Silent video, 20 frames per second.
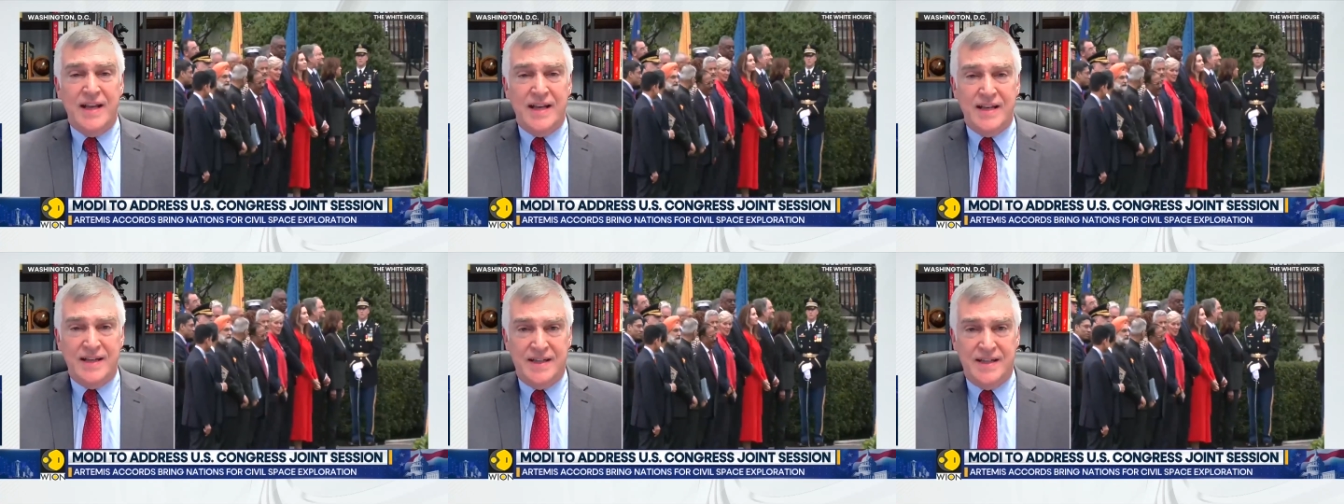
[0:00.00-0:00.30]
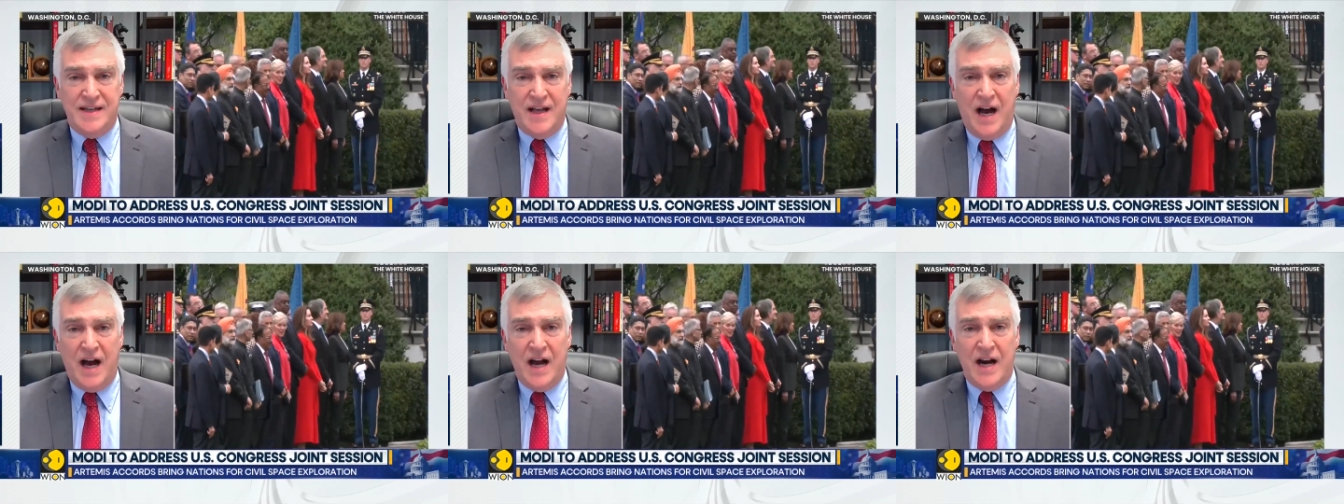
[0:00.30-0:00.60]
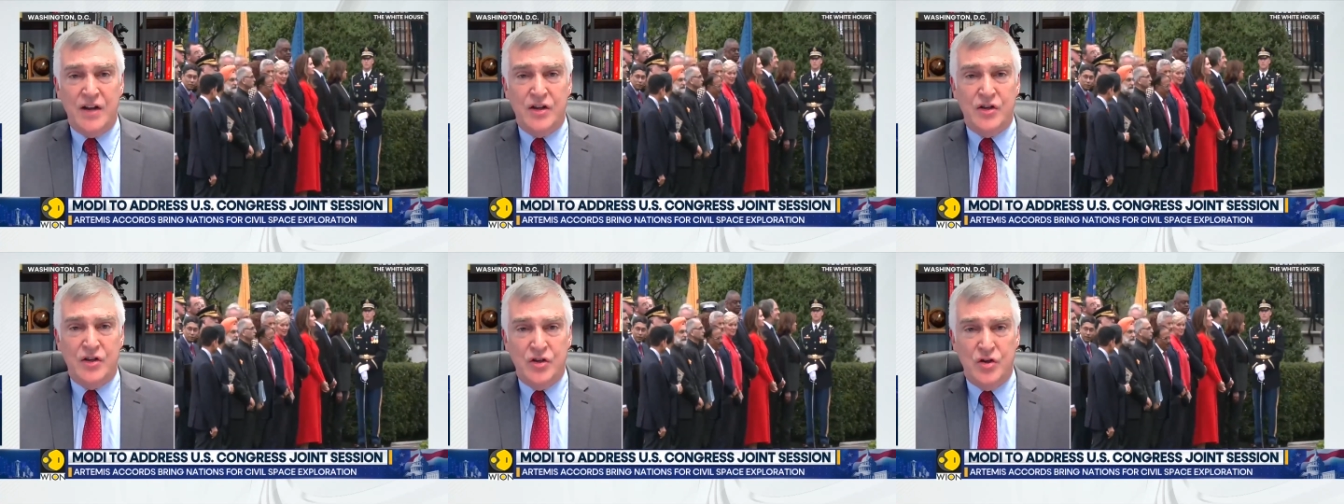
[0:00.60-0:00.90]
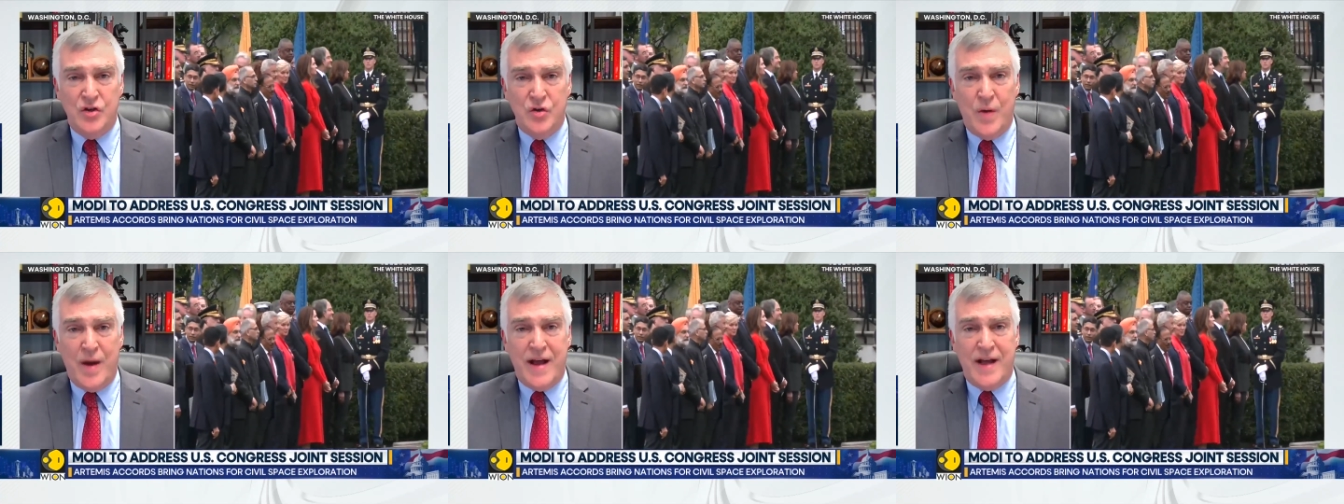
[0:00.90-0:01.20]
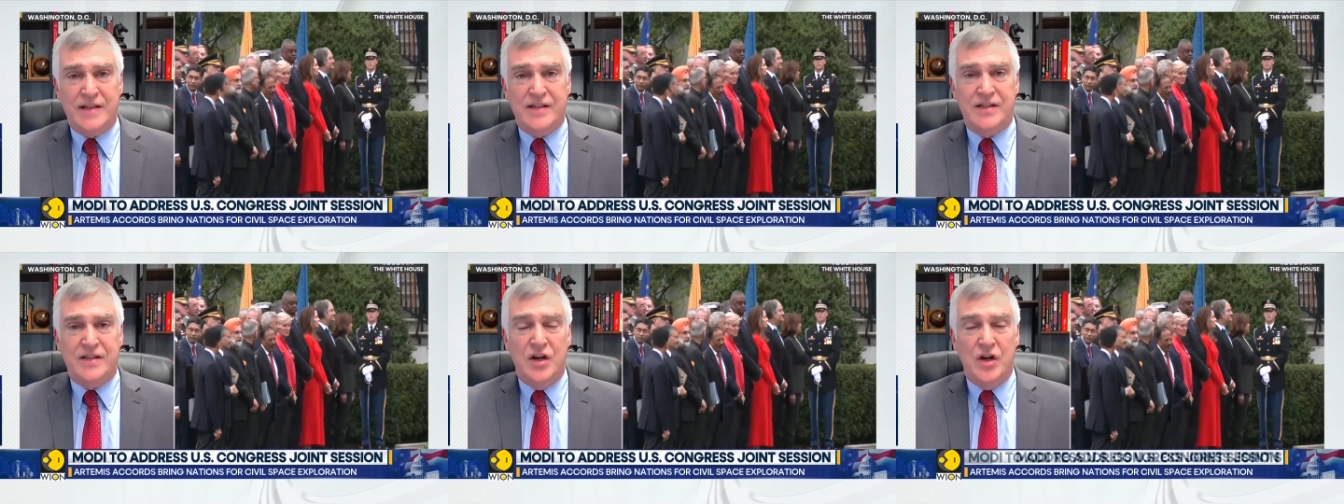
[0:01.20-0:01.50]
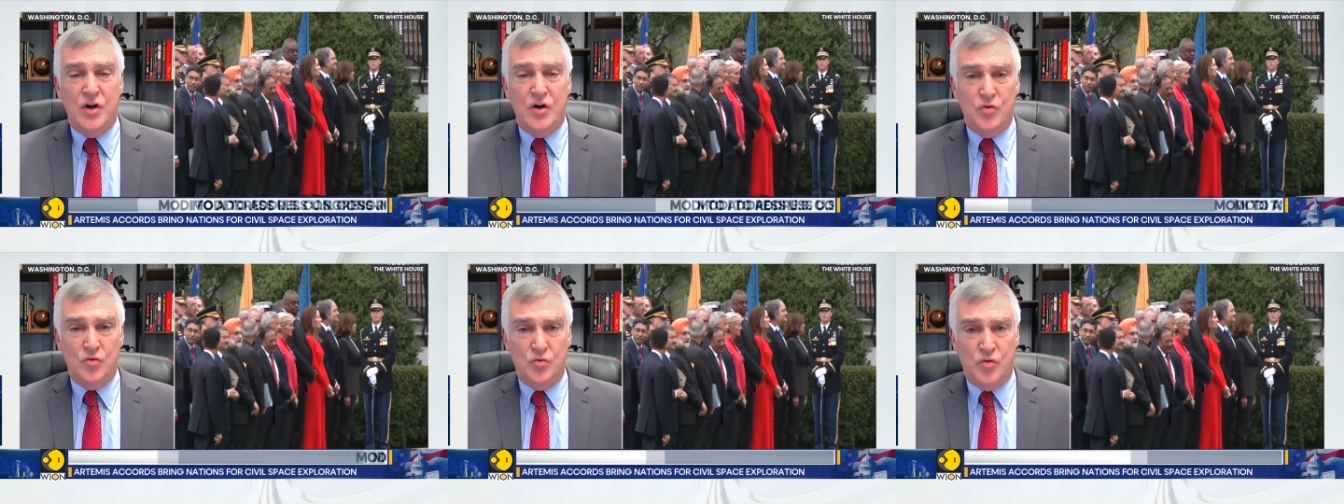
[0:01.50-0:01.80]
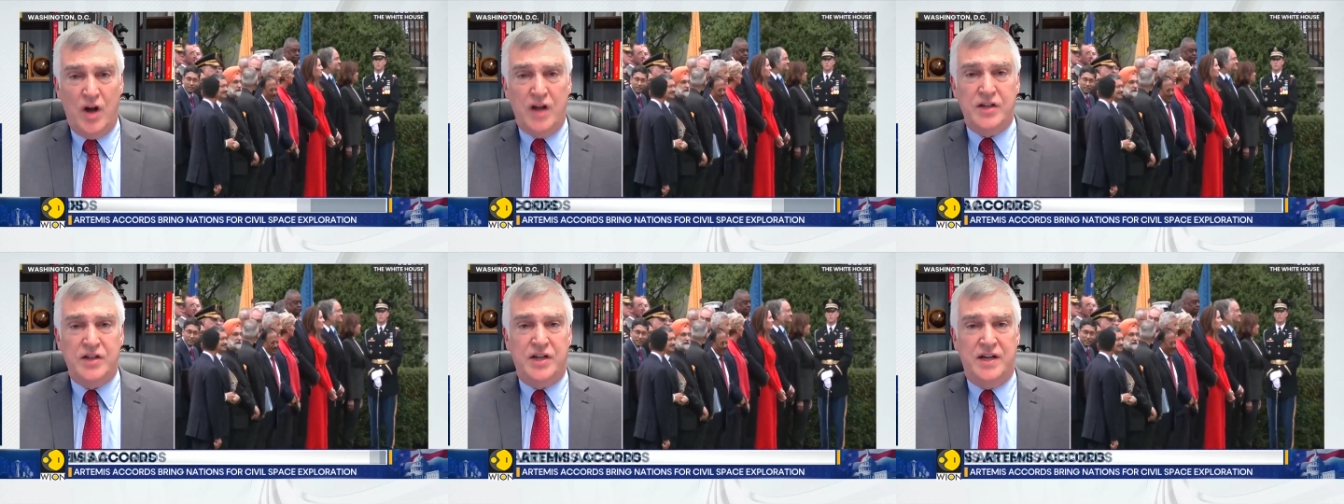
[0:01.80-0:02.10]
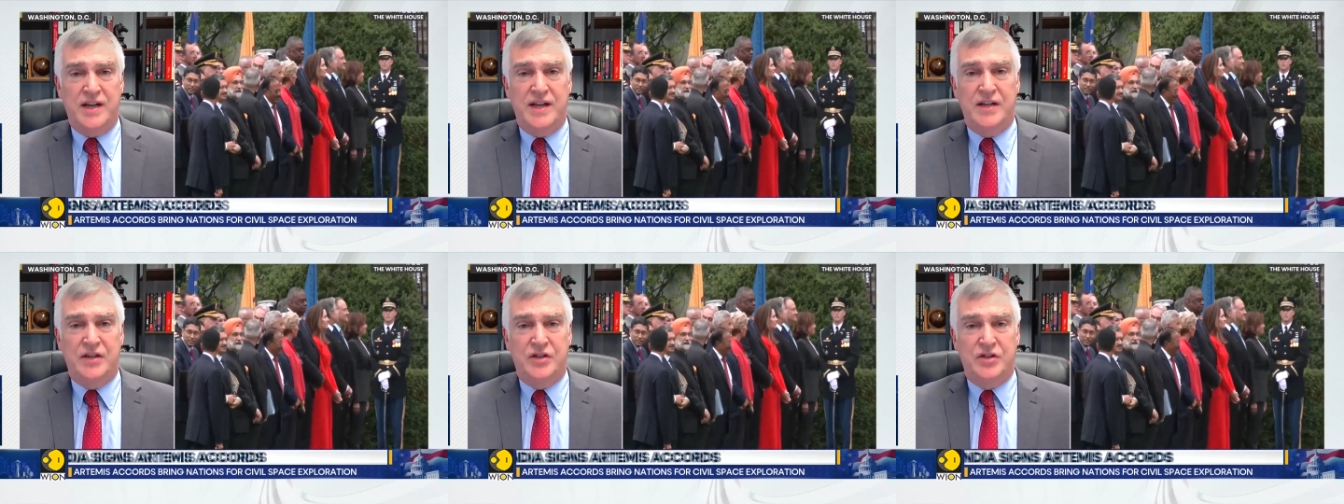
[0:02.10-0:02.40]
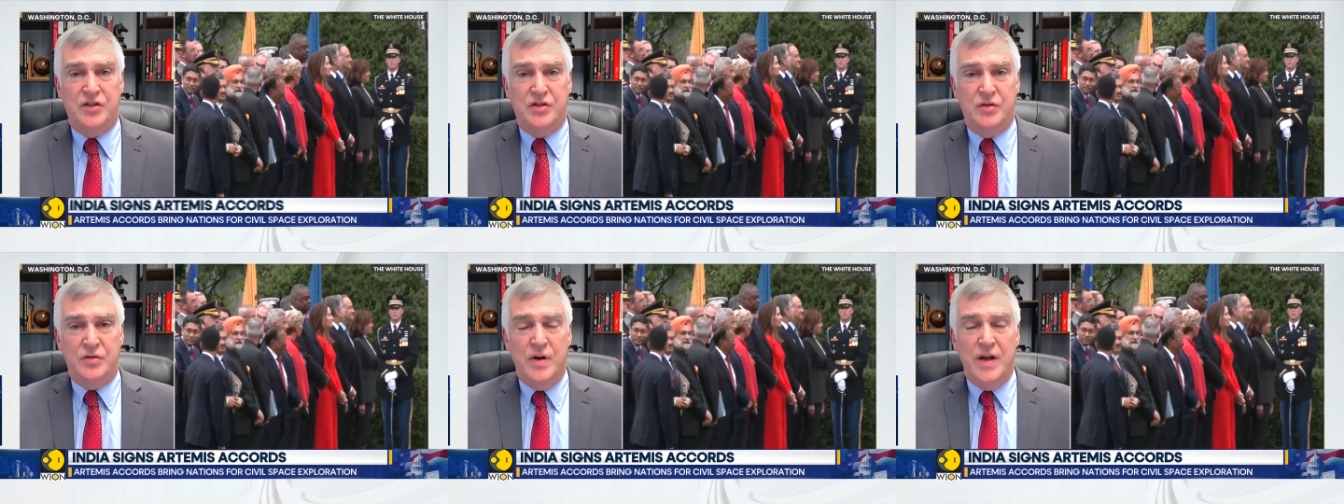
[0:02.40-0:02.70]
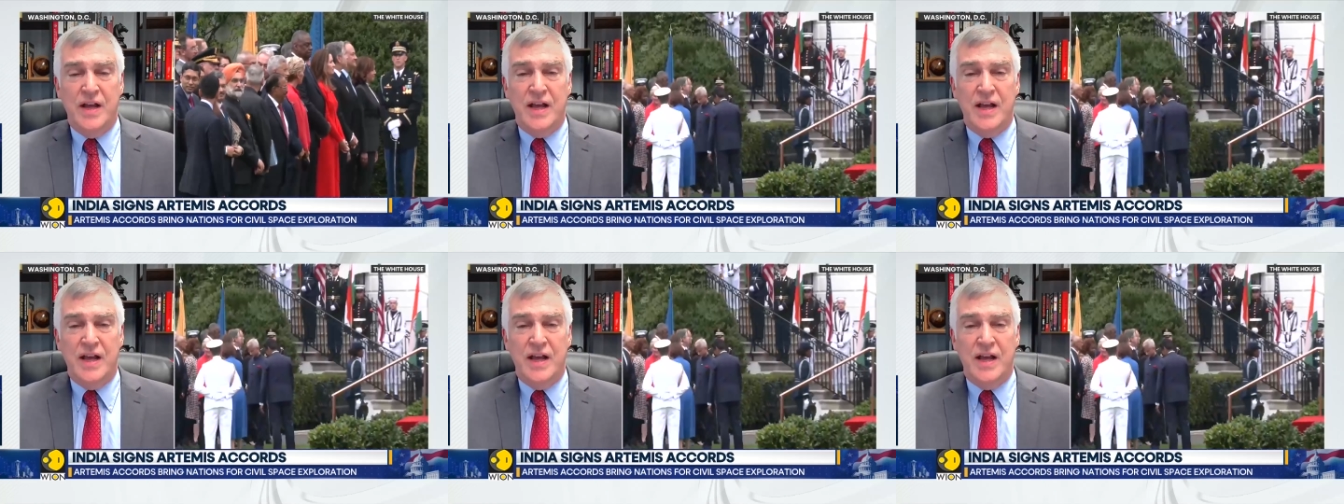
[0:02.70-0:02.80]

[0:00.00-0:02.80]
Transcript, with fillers: is not a U.S. Russia issue.